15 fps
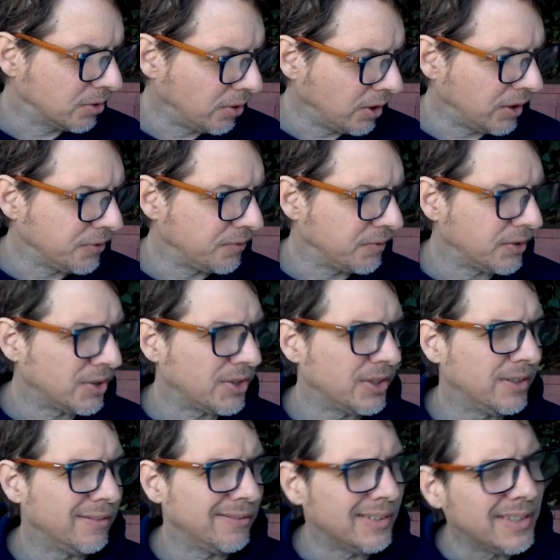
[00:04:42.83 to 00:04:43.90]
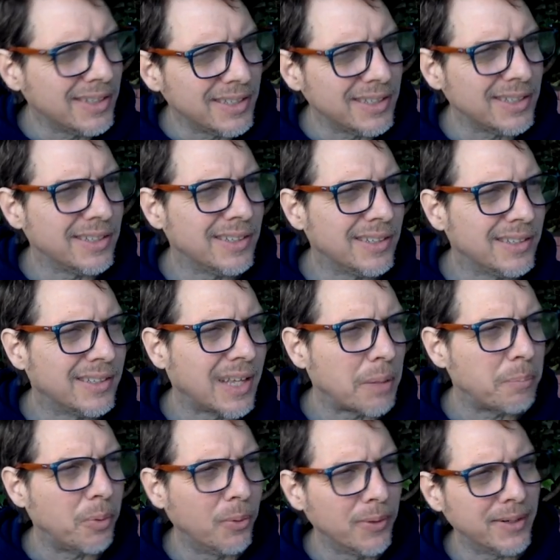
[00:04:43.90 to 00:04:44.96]
Cross version,
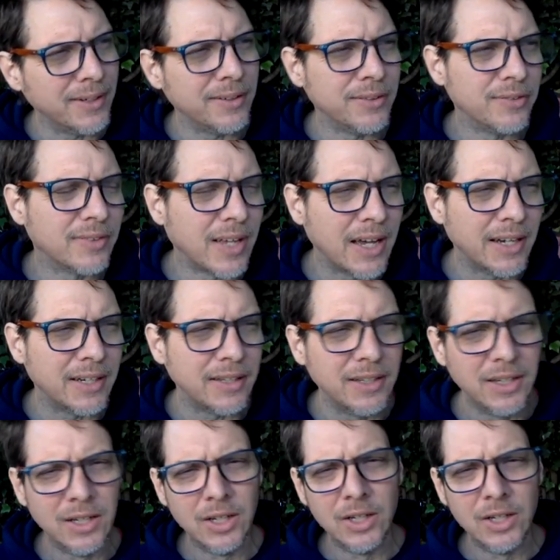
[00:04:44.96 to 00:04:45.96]
that point is kind of